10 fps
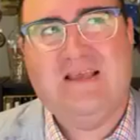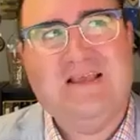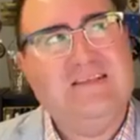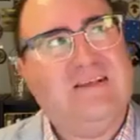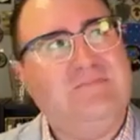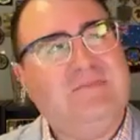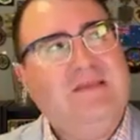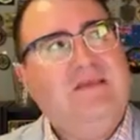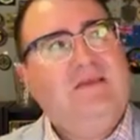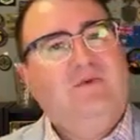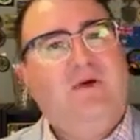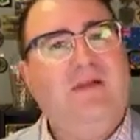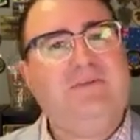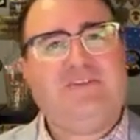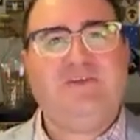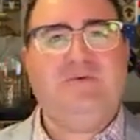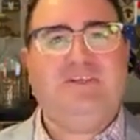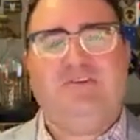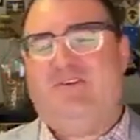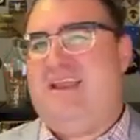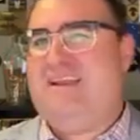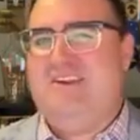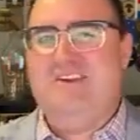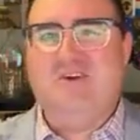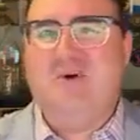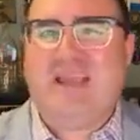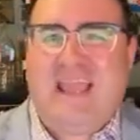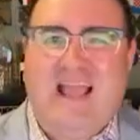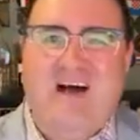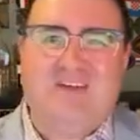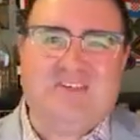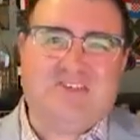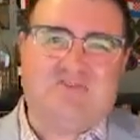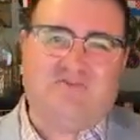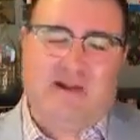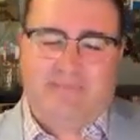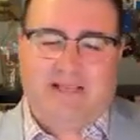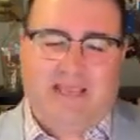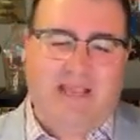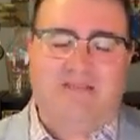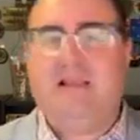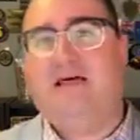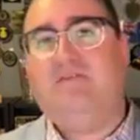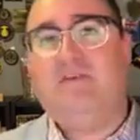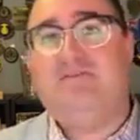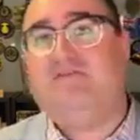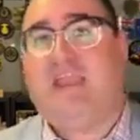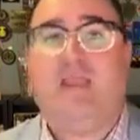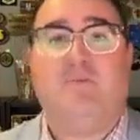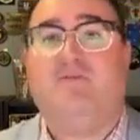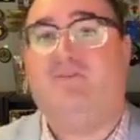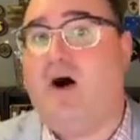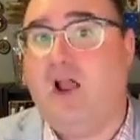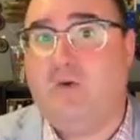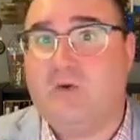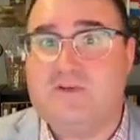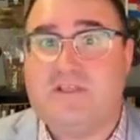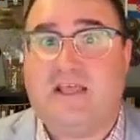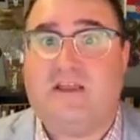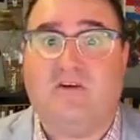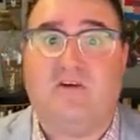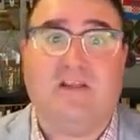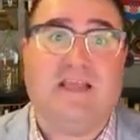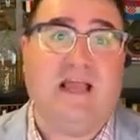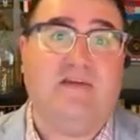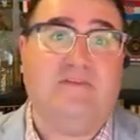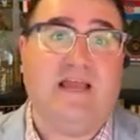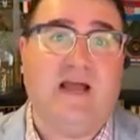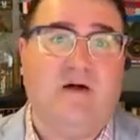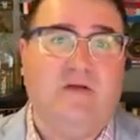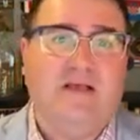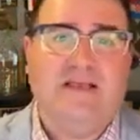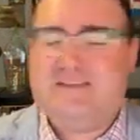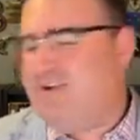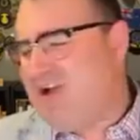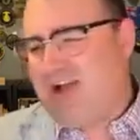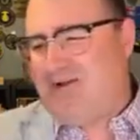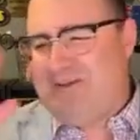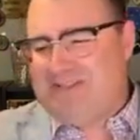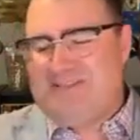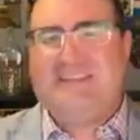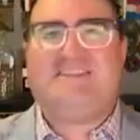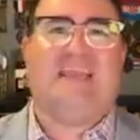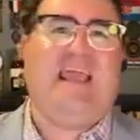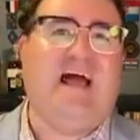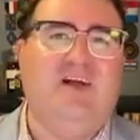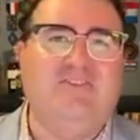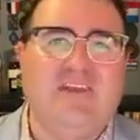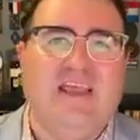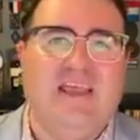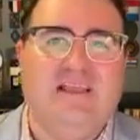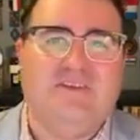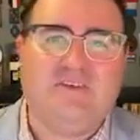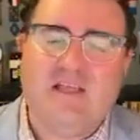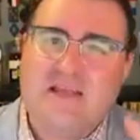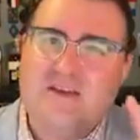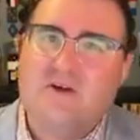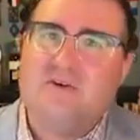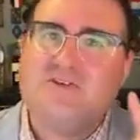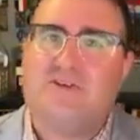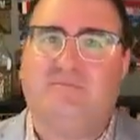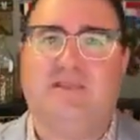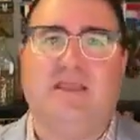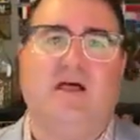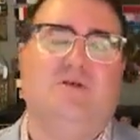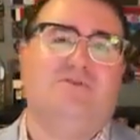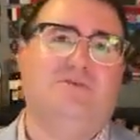So, why would someone create a new account just to replicate the level of fame or followers that they currently have now? So I almost discounted it until I noticed something else.